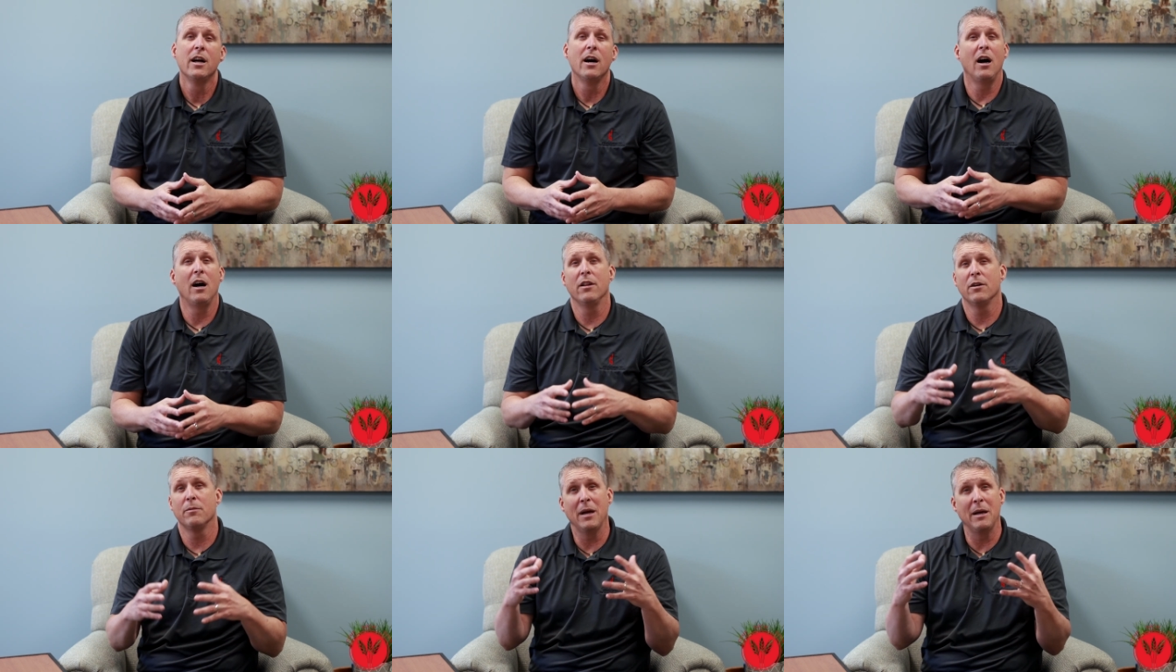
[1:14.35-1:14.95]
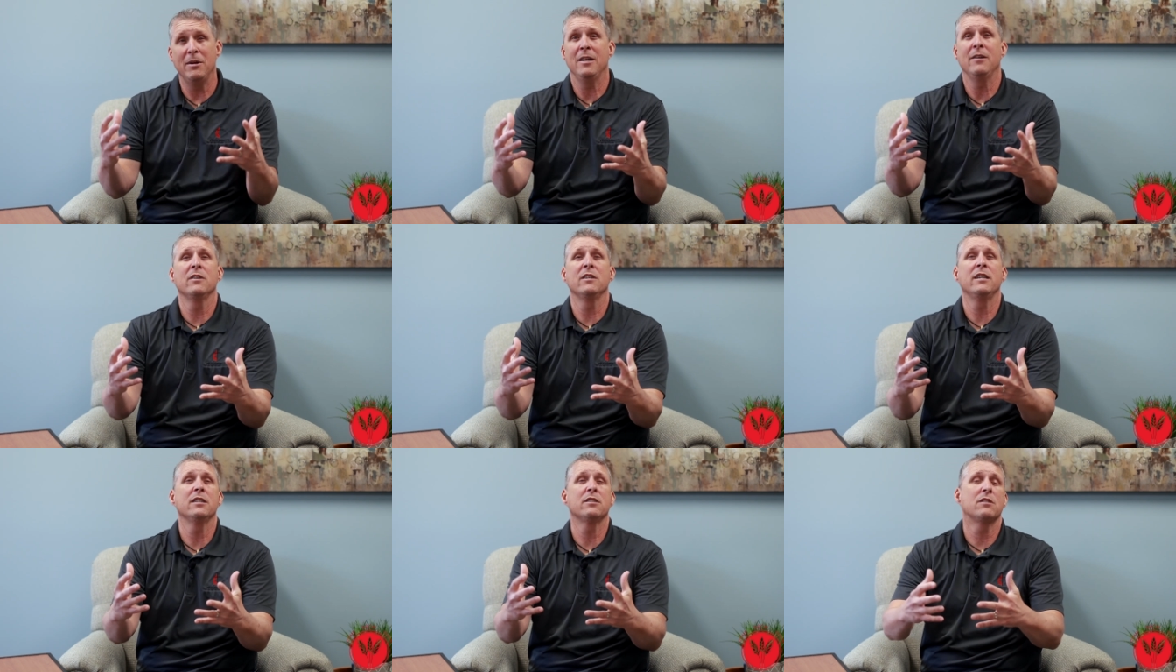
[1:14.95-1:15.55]
There maybe
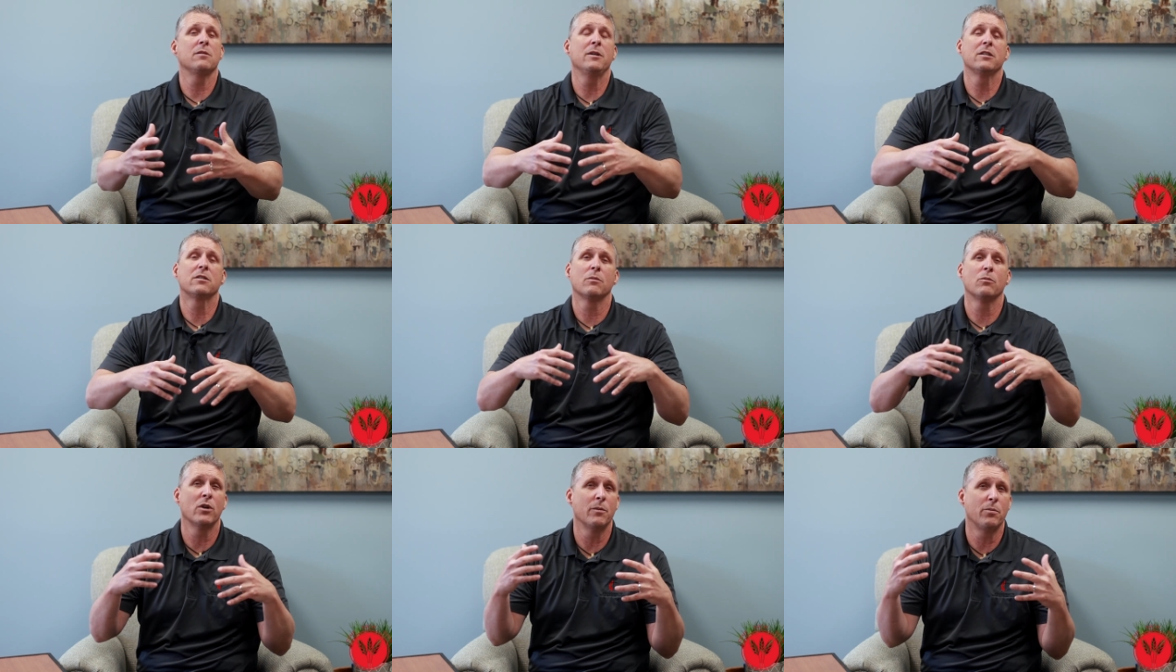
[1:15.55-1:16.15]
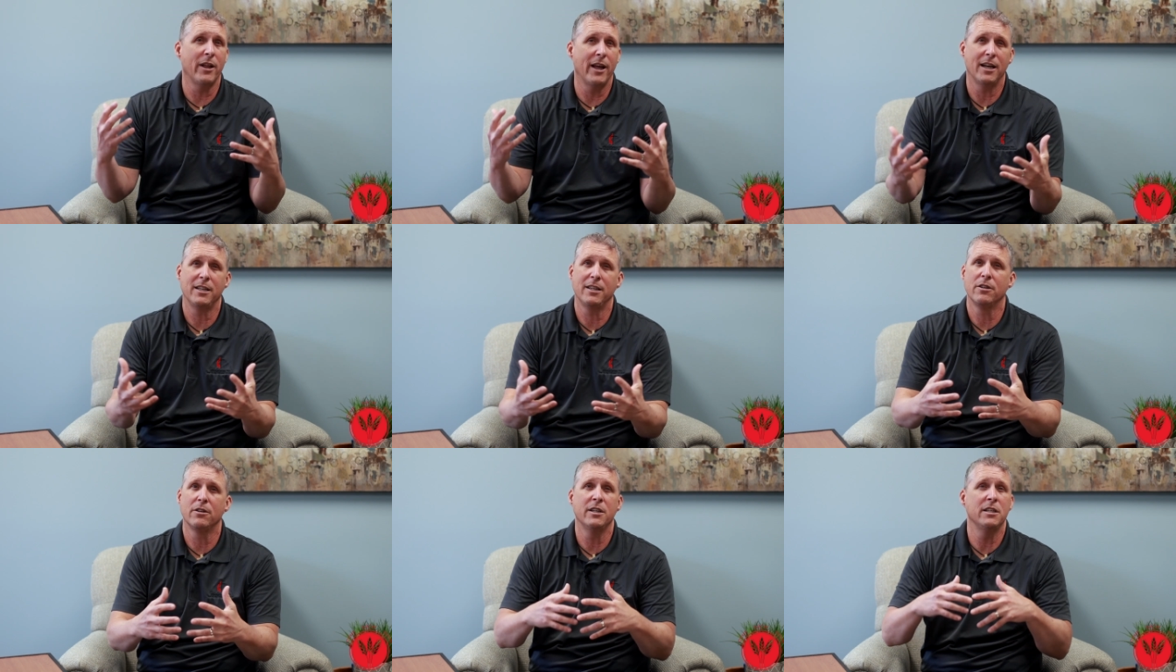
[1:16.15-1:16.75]
even needs to be some
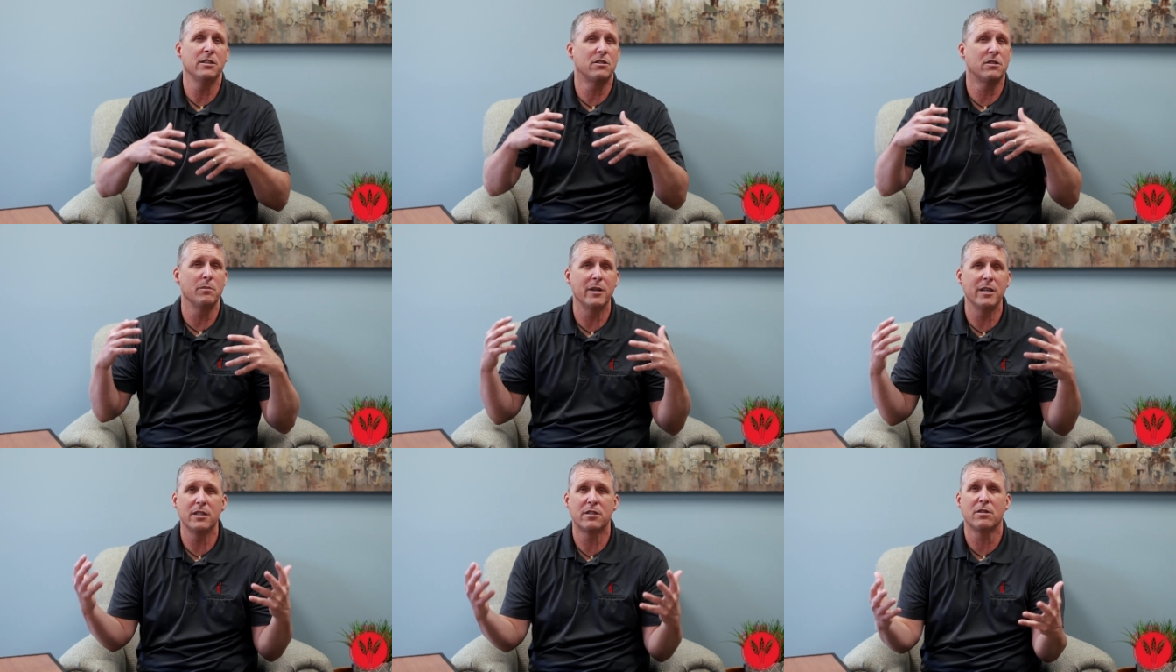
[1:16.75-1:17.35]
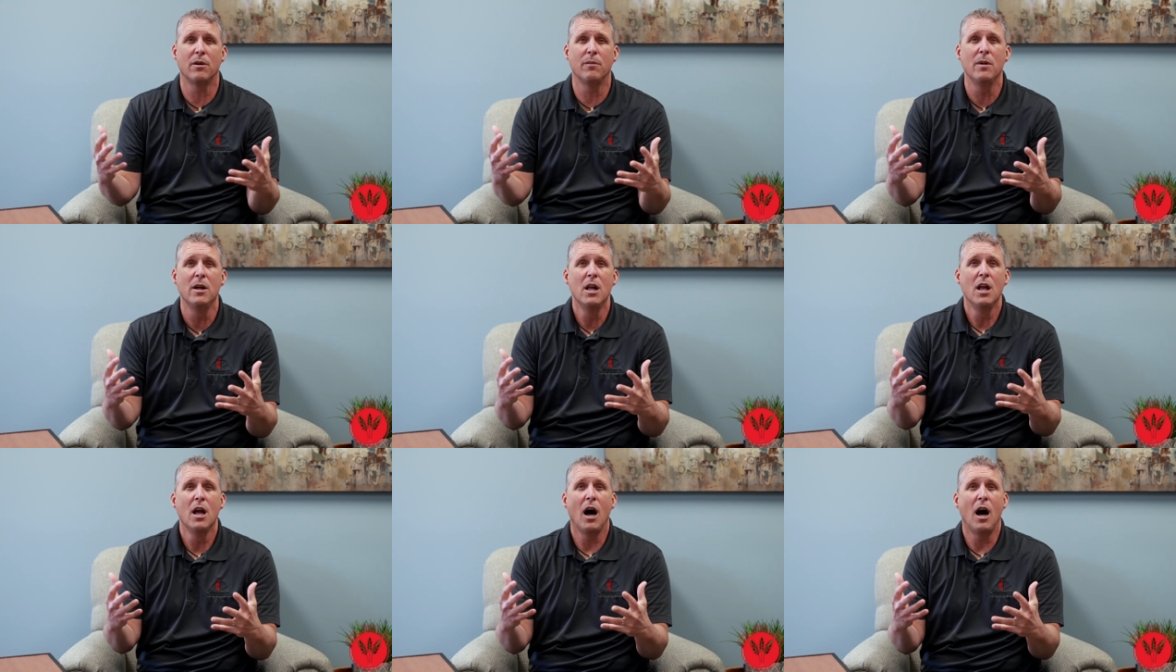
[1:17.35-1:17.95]
replanting. There needs to be some
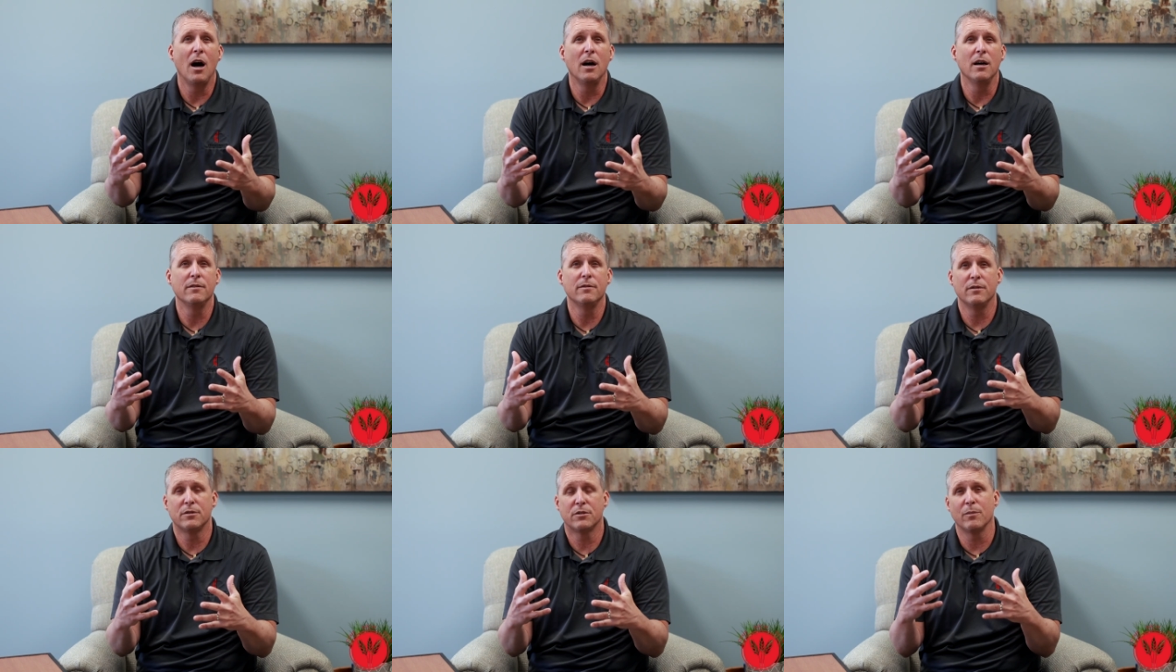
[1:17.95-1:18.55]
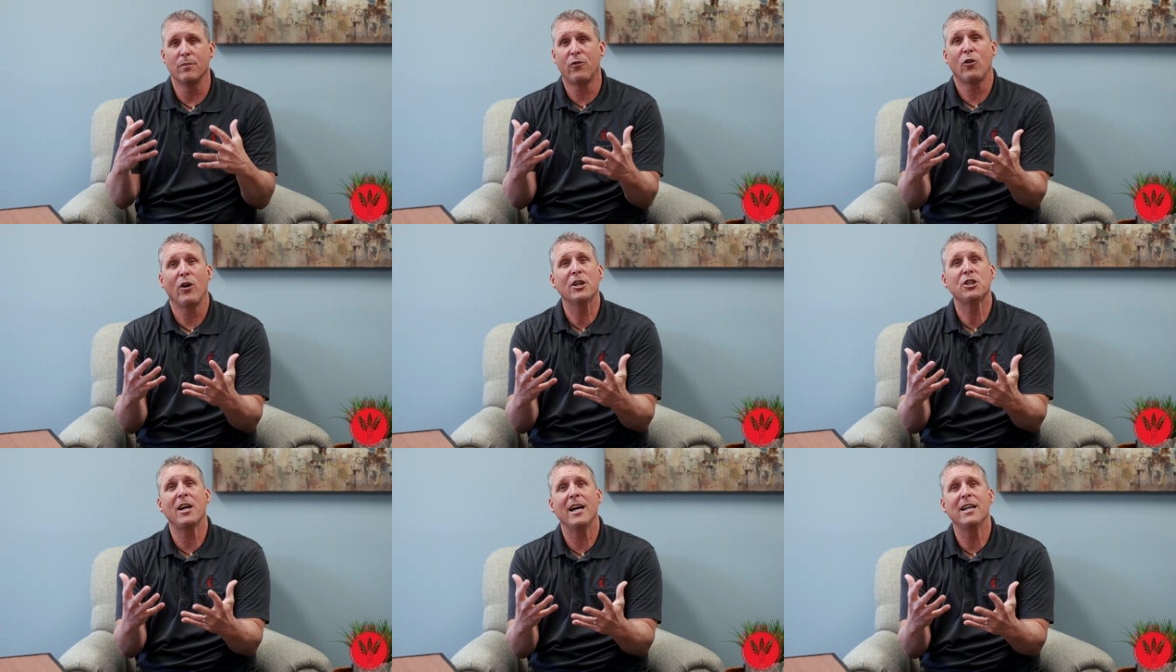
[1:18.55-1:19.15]

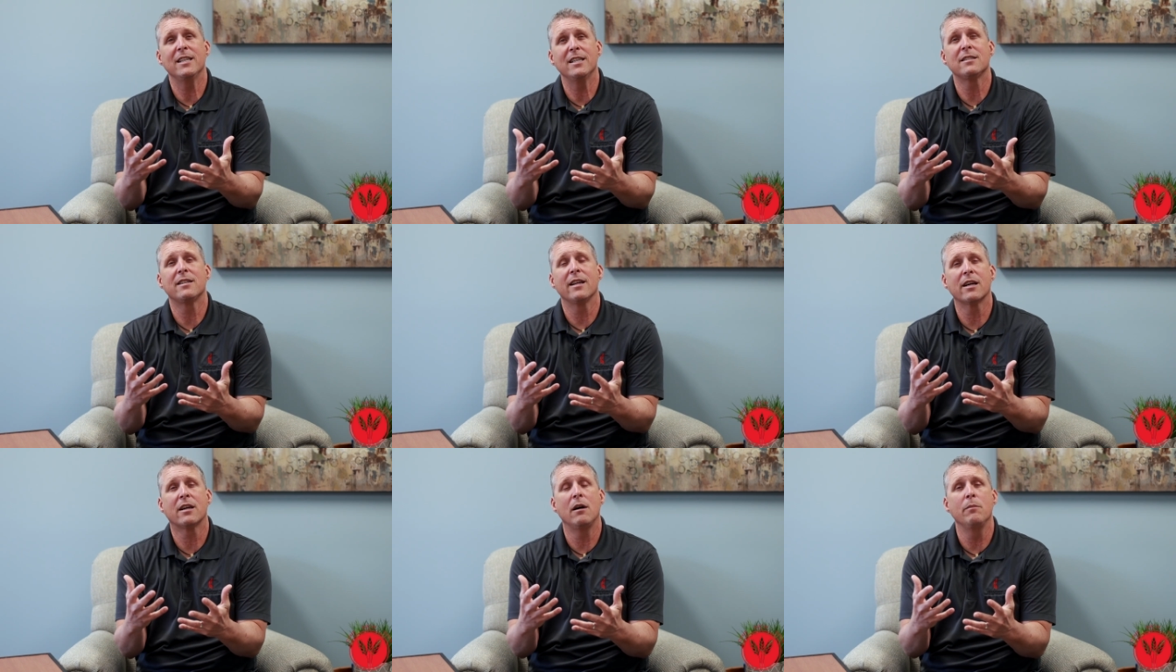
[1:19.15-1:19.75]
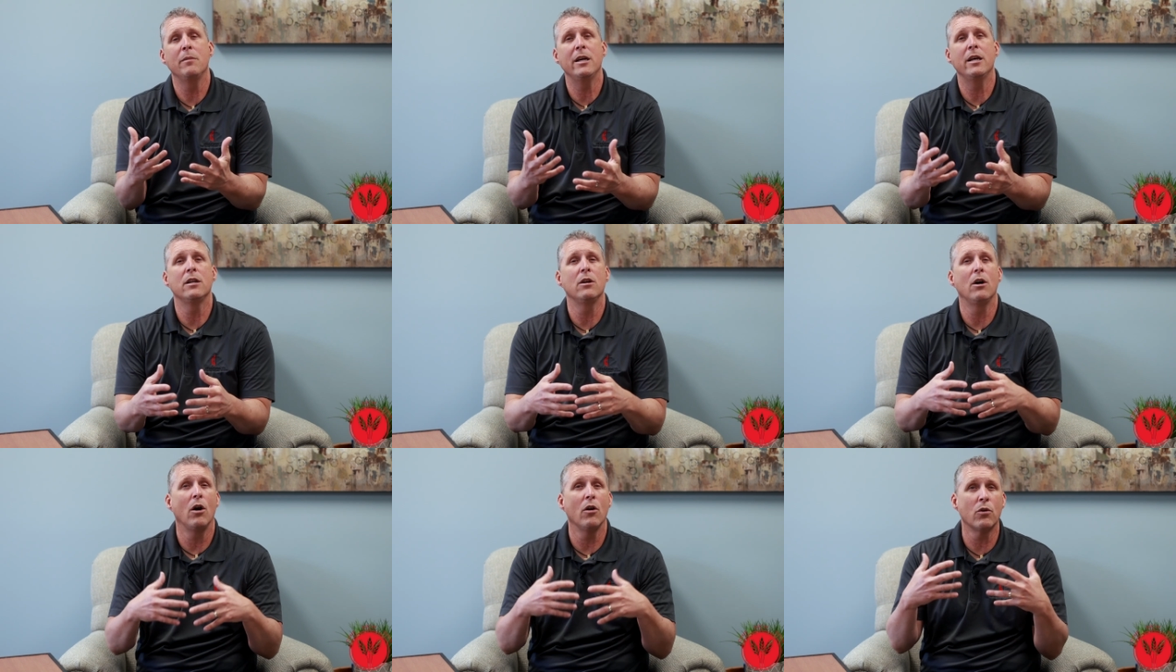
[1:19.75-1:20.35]
fresh ideas that come
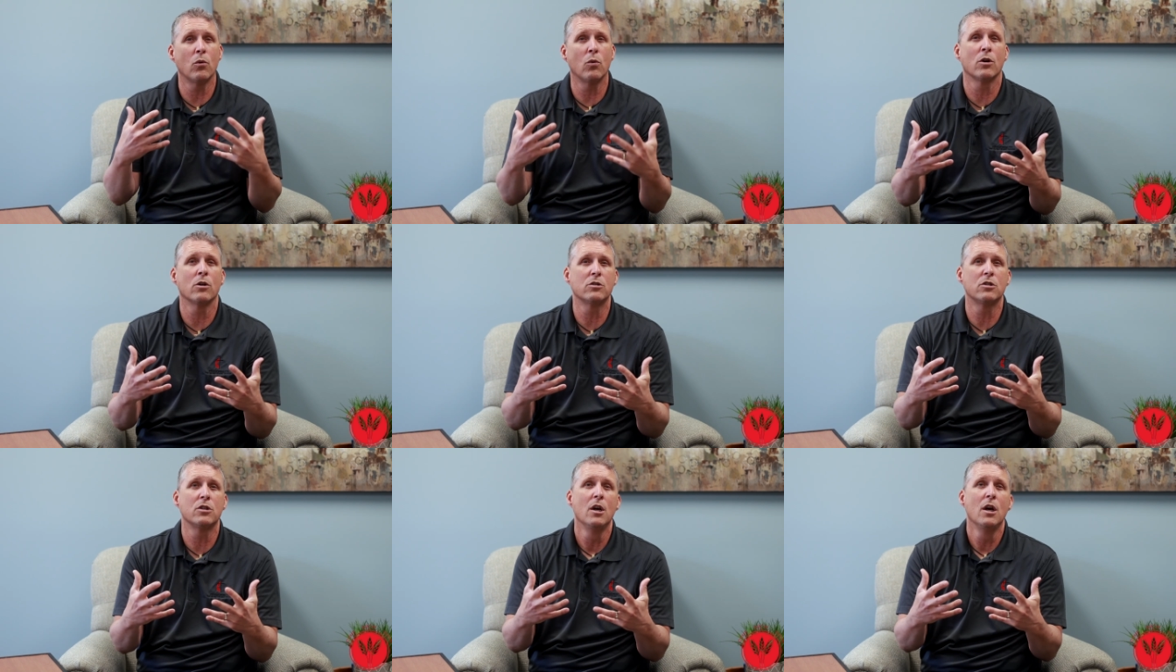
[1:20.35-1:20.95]
in. Other words,